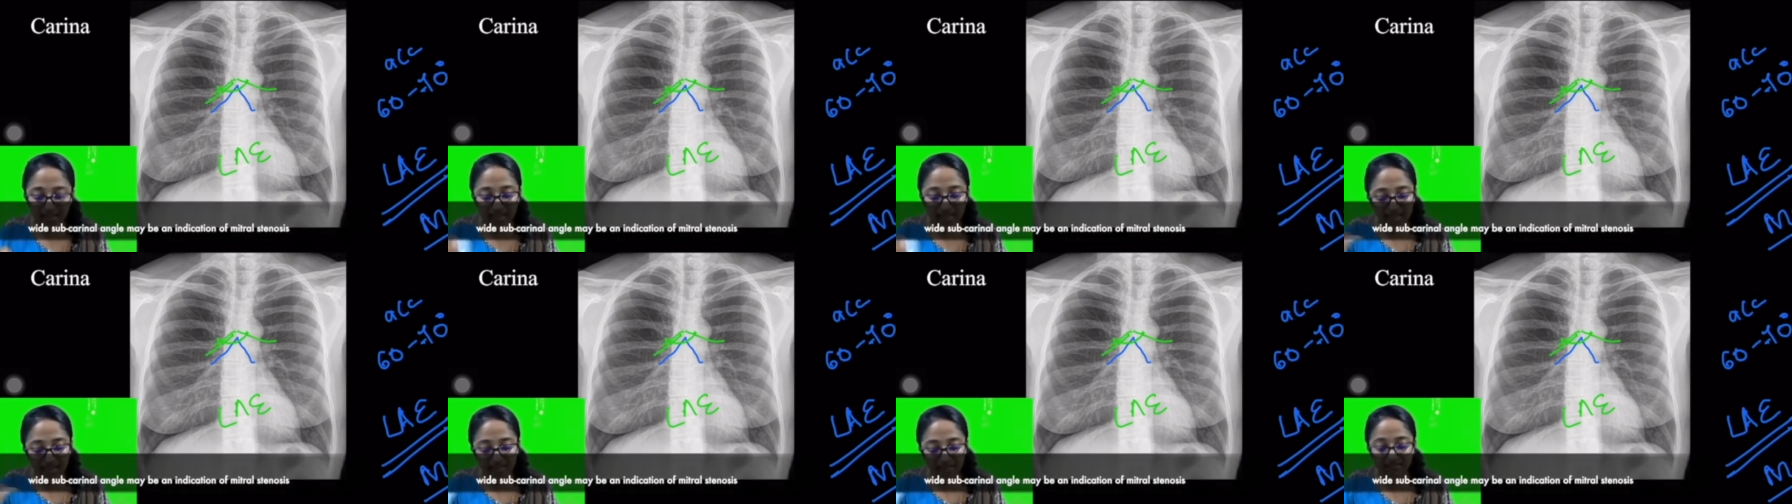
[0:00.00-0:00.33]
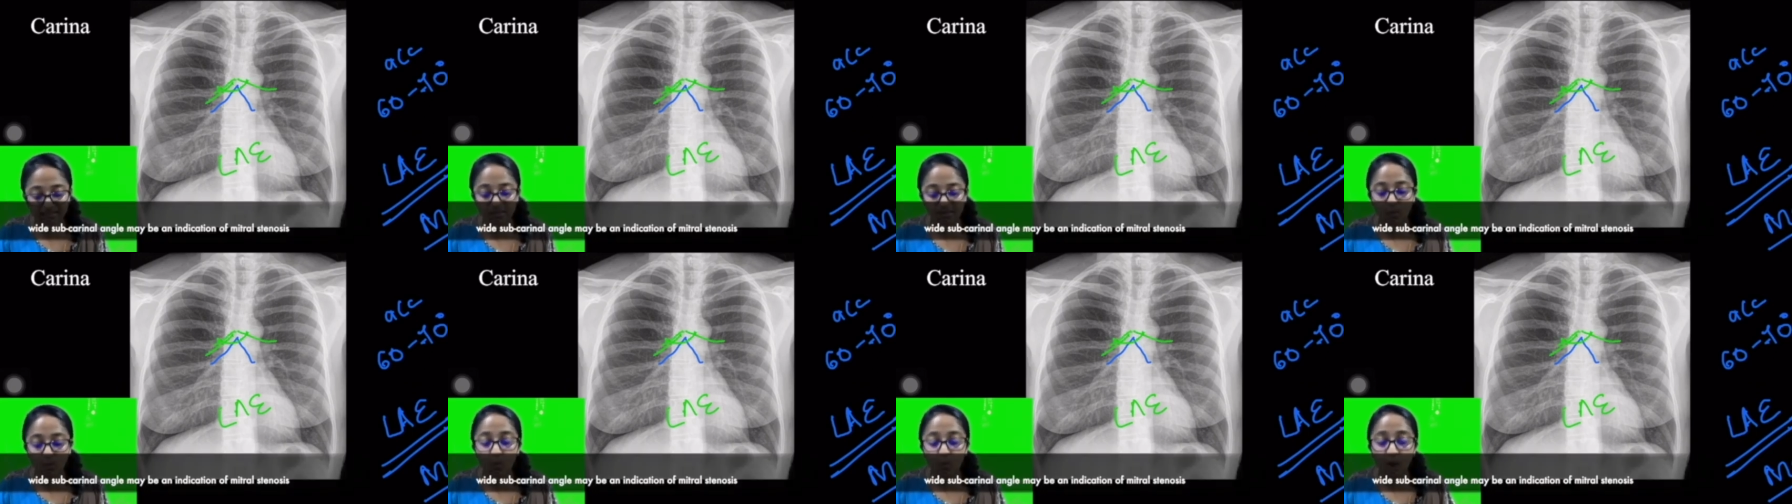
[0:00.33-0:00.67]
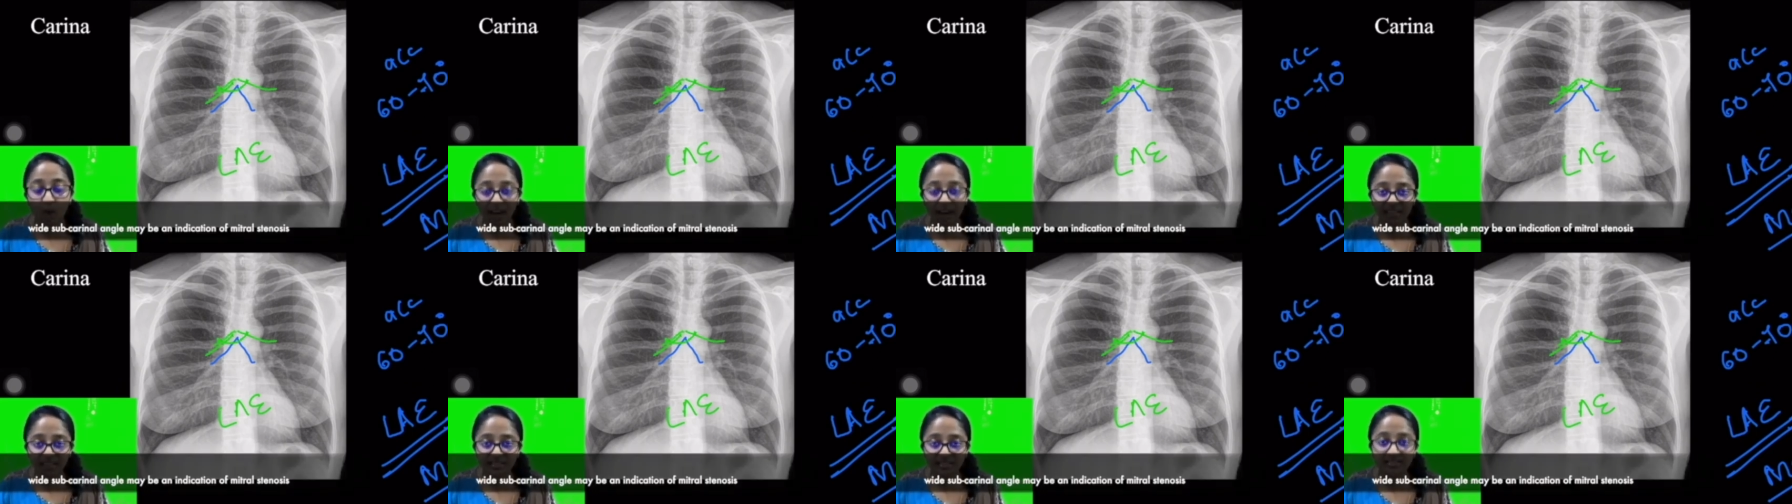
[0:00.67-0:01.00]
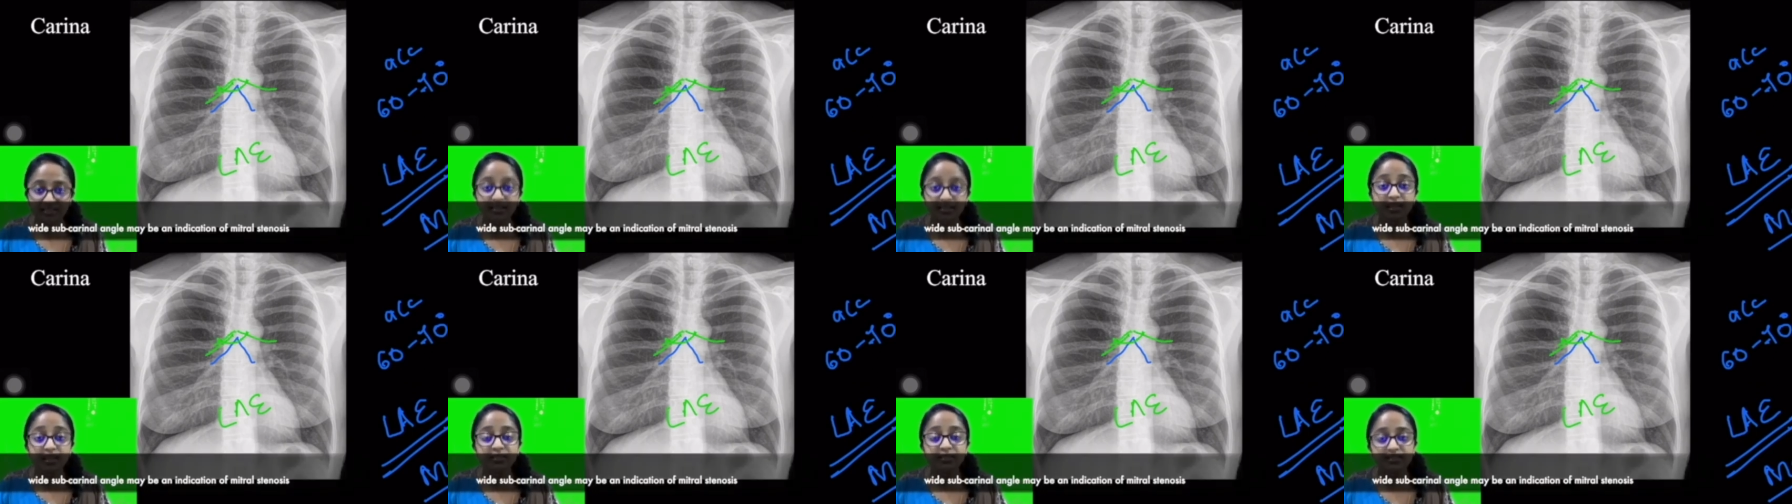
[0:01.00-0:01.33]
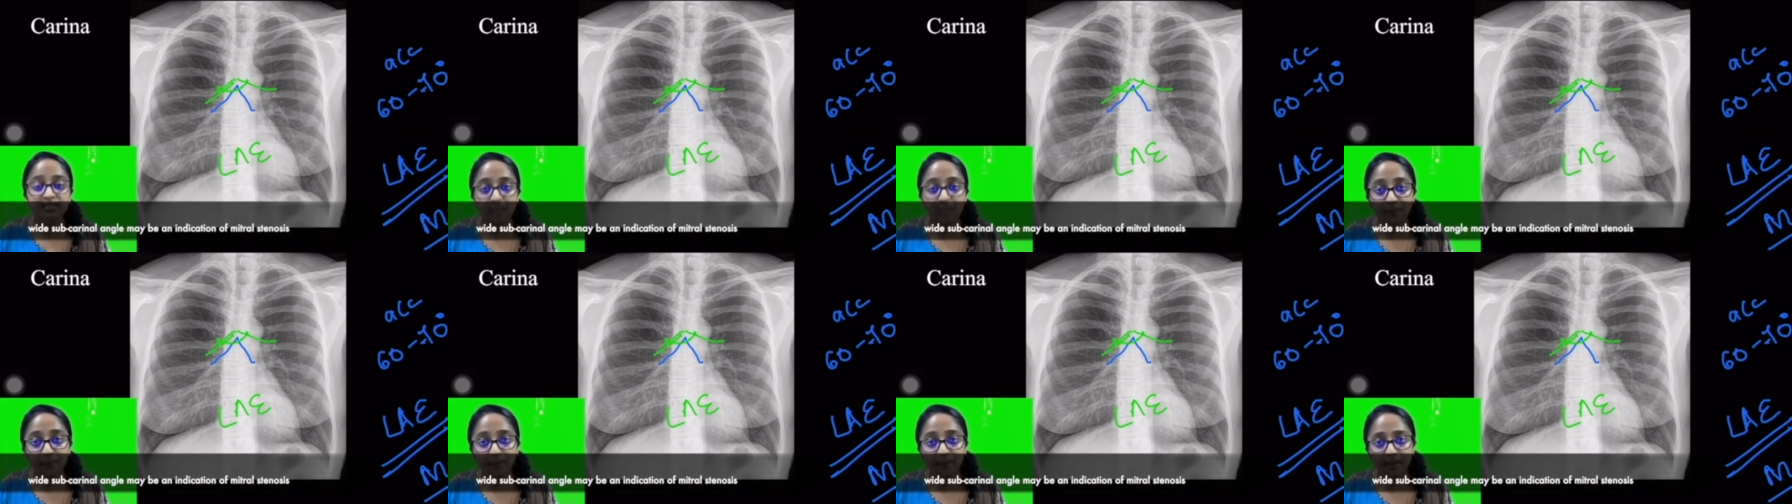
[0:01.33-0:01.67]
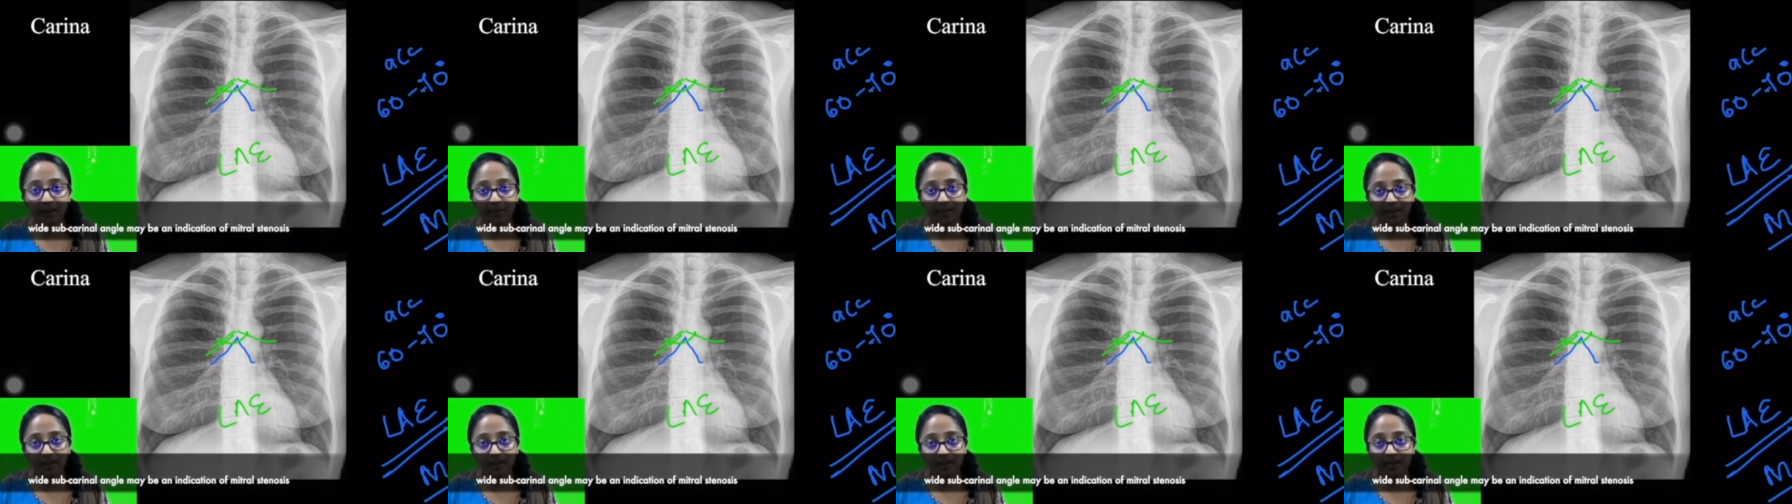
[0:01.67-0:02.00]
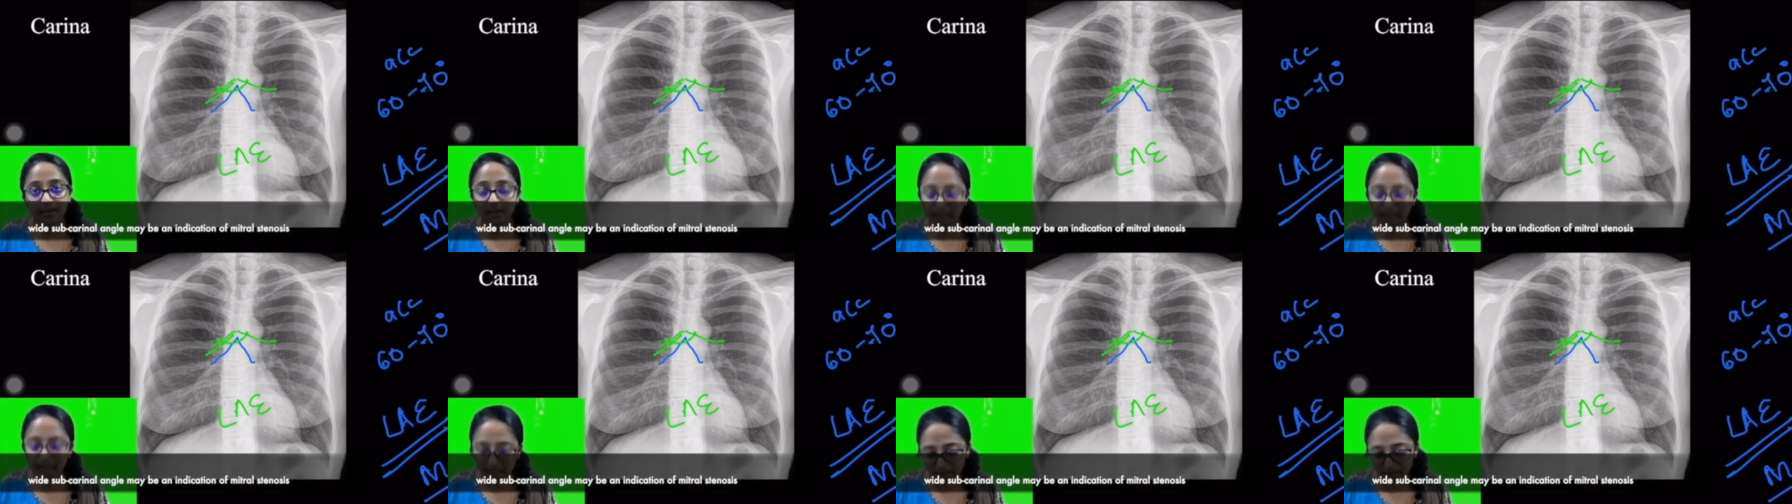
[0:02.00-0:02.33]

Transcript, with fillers: as widened subcarinal